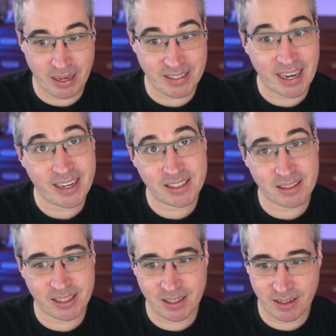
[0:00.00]
main tag
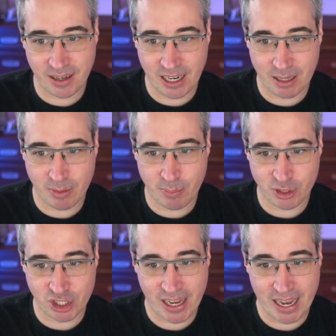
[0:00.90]
selected. And I'm going to
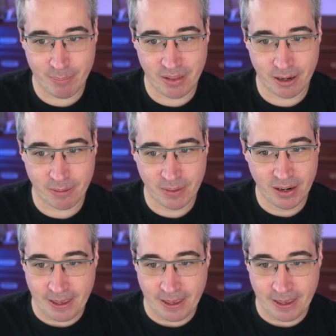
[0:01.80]
push tab there.